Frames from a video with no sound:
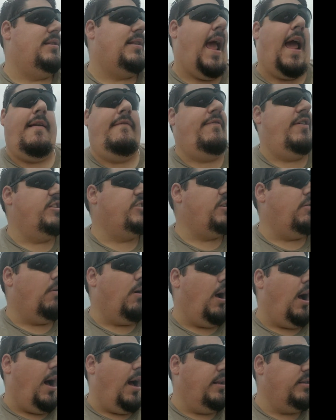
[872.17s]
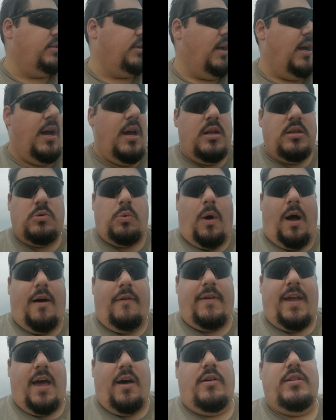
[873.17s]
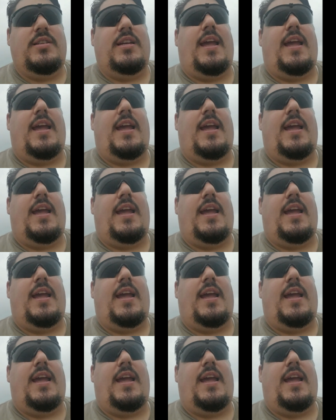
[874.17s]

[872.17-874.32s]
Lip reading: 10 fishing rods, 12 gallons of